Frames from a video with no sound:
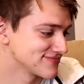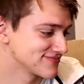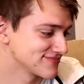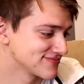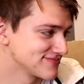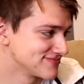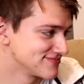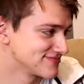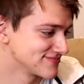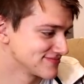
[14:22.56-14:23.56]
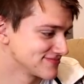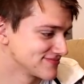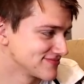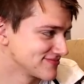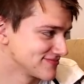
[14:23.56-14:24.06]

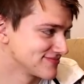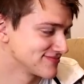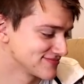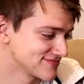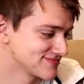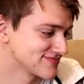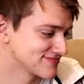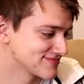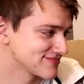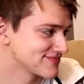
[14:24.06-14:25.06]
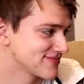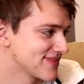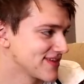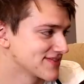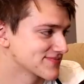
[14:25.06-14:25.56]

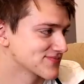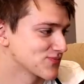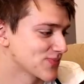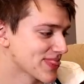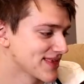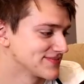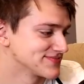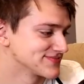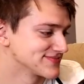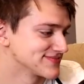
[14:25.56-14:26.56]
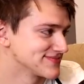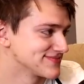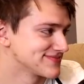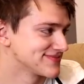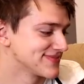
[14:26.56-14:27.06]

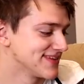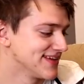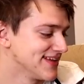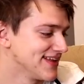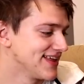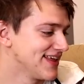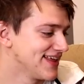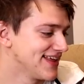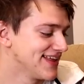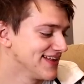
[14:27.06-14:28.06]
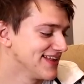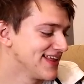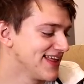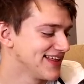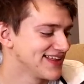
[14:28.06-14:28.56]

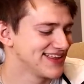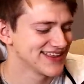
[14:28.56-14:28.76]
No words are spoken by the person on screen.